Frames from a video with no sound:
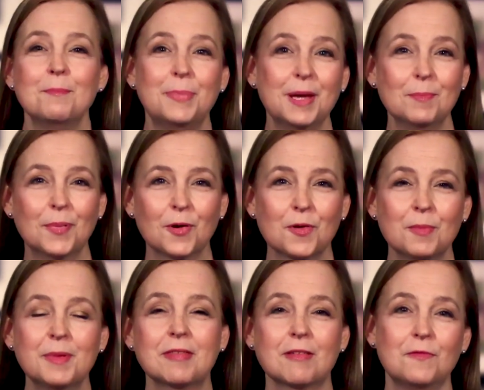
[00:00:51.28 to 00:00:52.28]
Ben
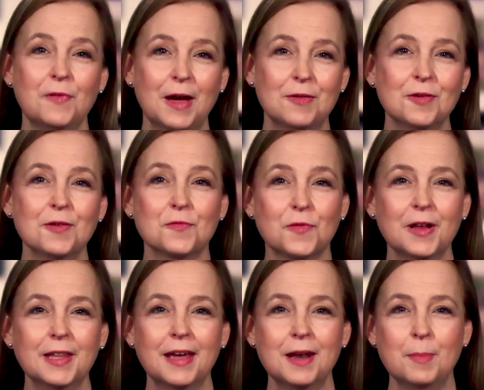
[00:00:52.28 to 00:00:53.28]
Bergquam is the founder of
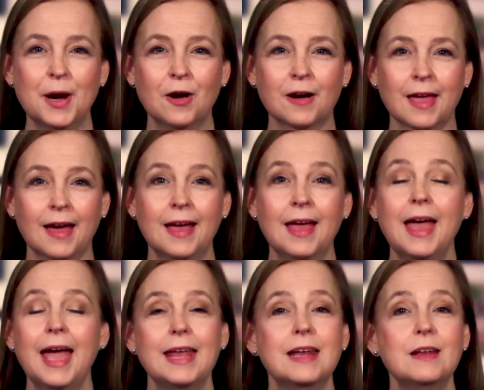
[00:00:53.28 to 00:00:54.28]
Frontline America
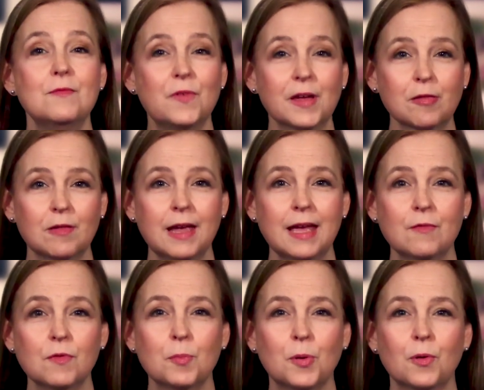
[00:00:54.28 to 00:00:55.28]
and an
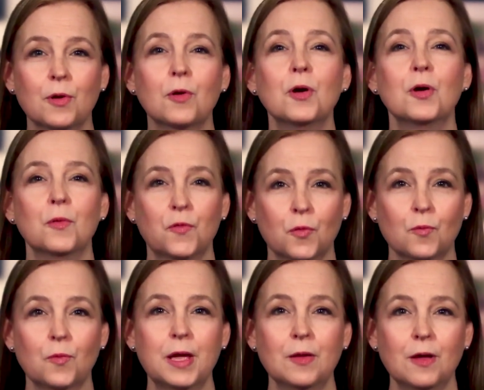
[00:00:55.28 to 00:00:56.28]
investigative reporter for
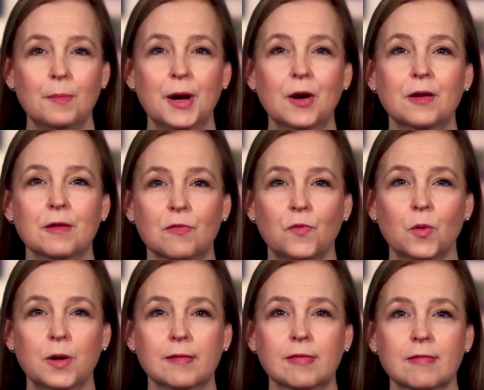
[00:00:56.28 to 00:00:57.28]
Real America's
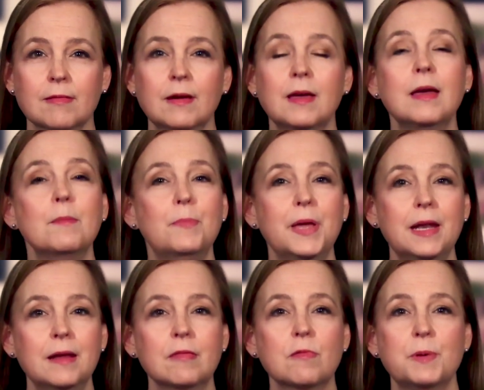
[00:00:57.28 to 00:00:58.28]
Voice. Ben
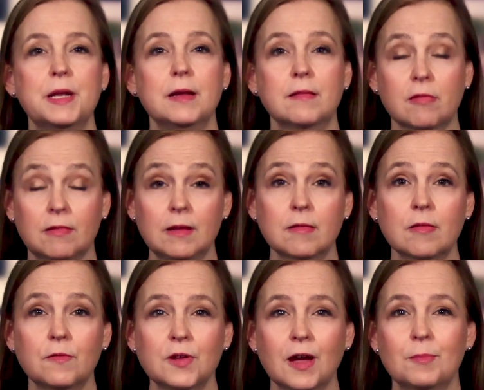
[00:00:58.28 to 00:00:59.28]
has spent
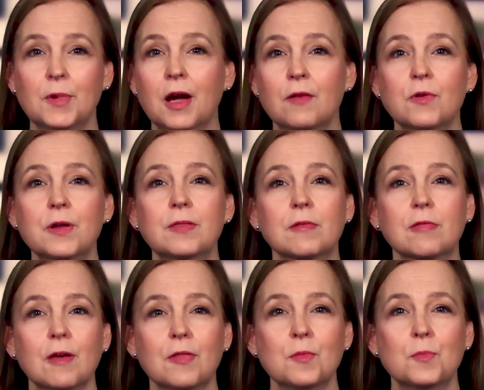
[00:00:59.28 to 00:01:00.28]
extensive time covering the
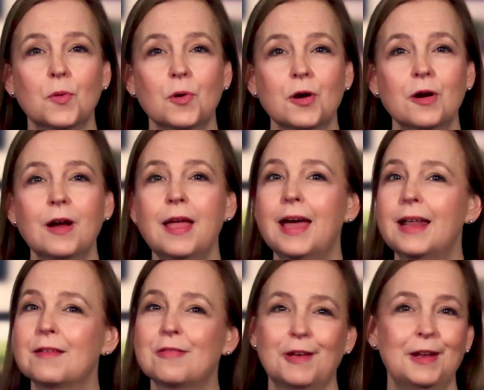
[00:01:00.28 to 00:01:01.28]
southern border and
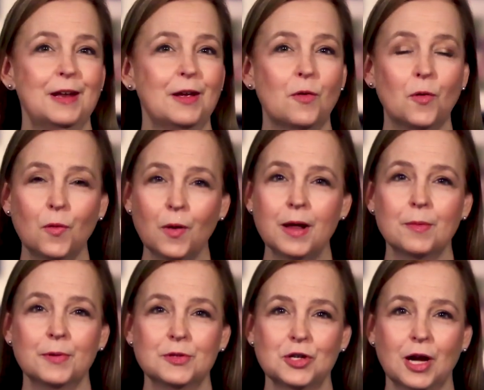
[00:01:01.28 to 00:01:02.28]
has done an
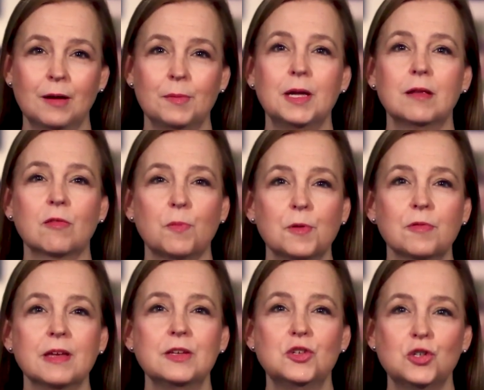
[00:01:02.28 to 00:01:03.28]
incredible job
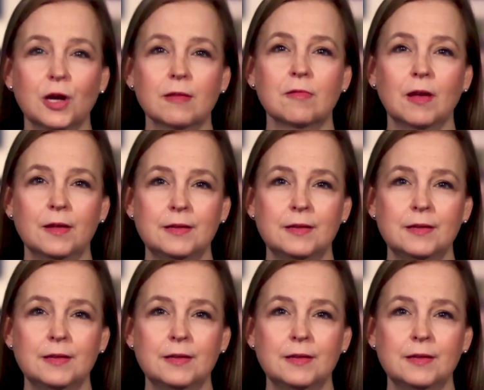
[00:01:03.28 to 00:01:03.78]
exposing just how